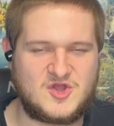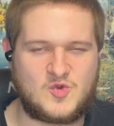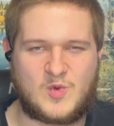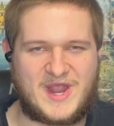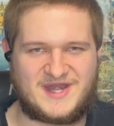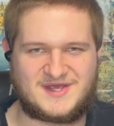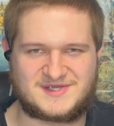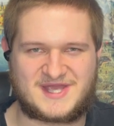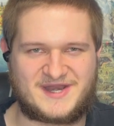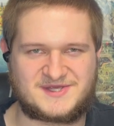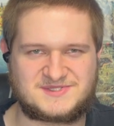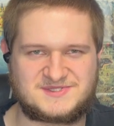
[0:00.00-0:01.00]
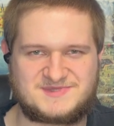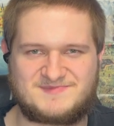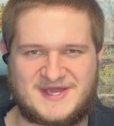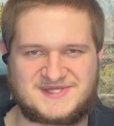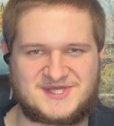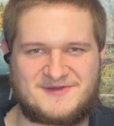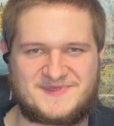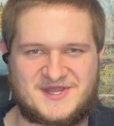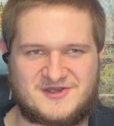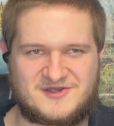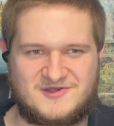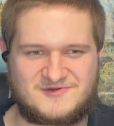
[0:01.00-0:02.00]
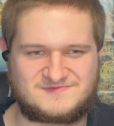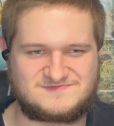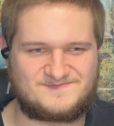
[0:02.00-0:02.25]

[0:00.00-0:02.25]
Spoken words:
way to kind of spice up the